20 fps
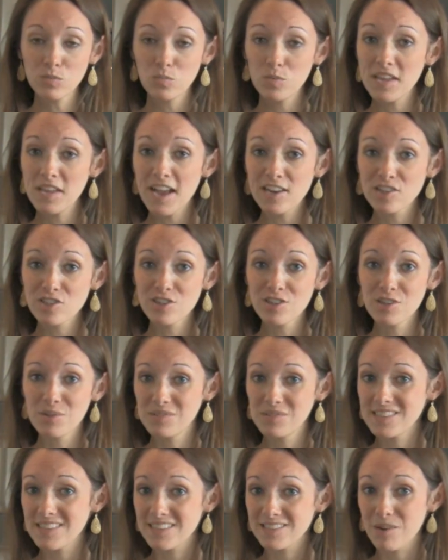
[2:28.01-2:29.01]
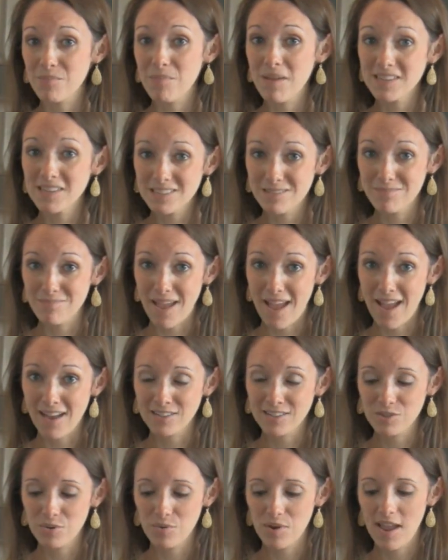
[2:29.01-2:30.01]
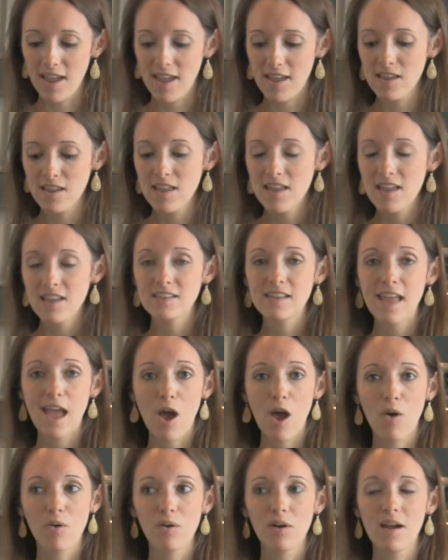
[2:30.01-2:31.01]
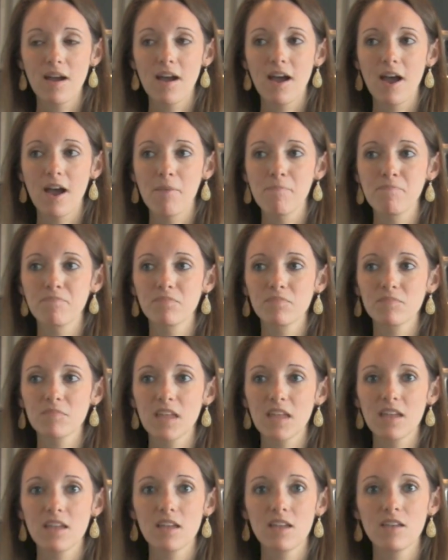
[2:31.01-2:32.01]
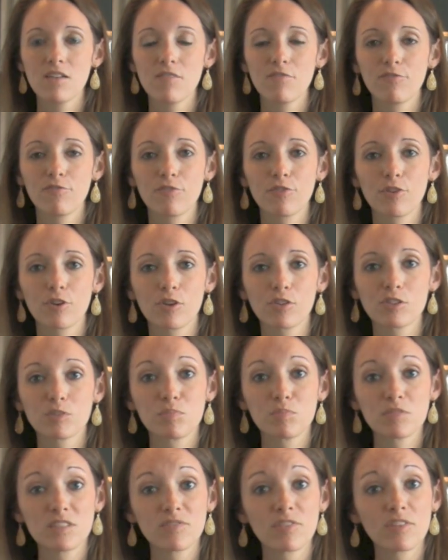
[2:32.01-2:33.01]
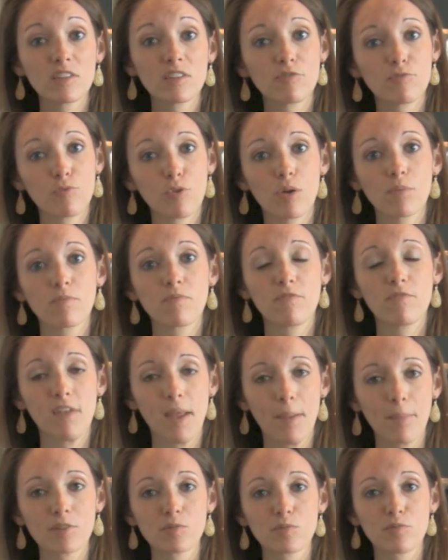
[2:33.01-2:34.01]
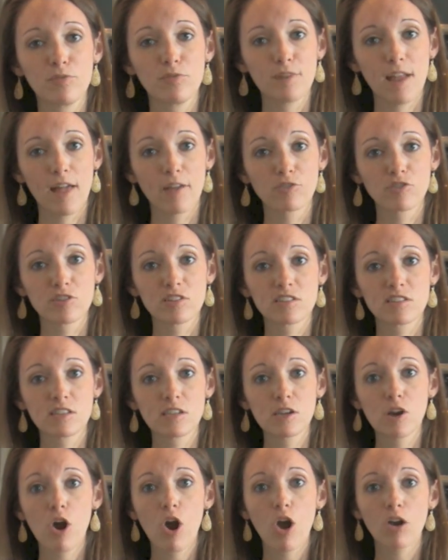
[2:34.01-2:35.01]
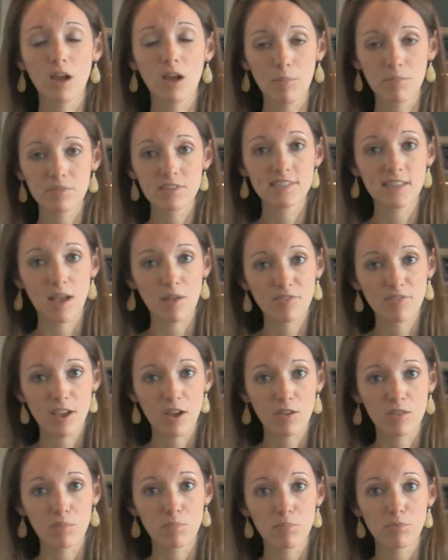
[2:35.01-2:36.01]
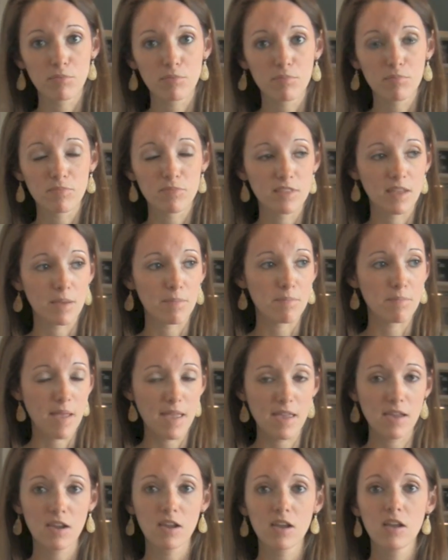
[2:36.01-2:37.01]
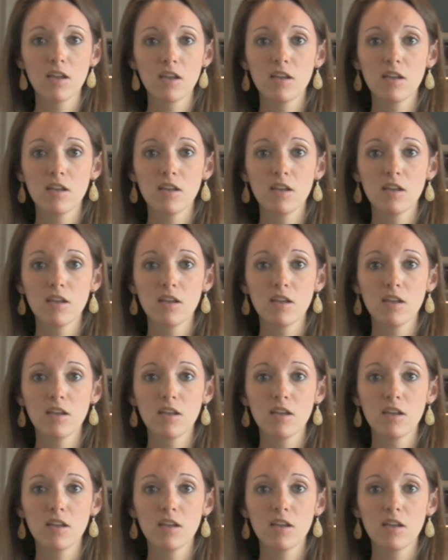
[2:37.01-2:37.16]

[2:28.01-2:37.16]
We actually use these as our medicine bags, okay? Now, specifically for families with food allergies, there are companies out there that make